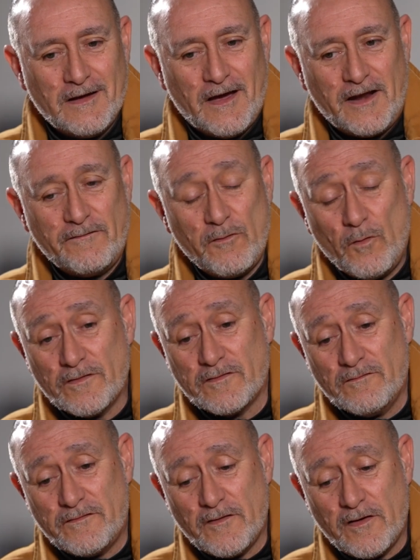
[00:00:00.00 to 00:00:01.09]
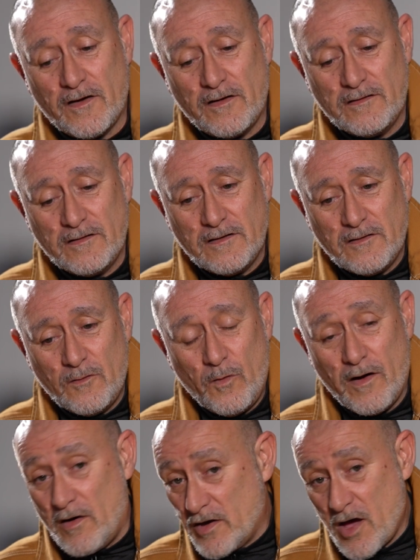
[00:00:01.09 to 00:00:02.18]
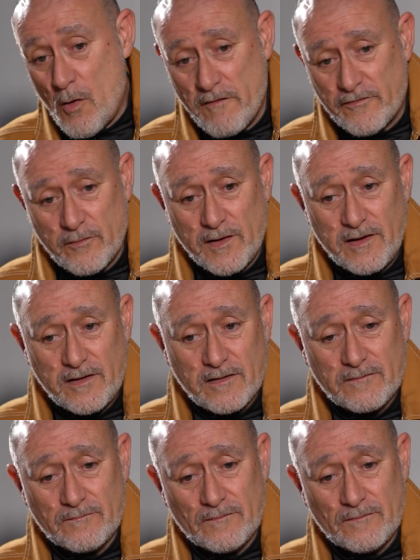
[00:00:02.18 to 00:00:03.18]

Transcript: And if it wasn't for where I go every week,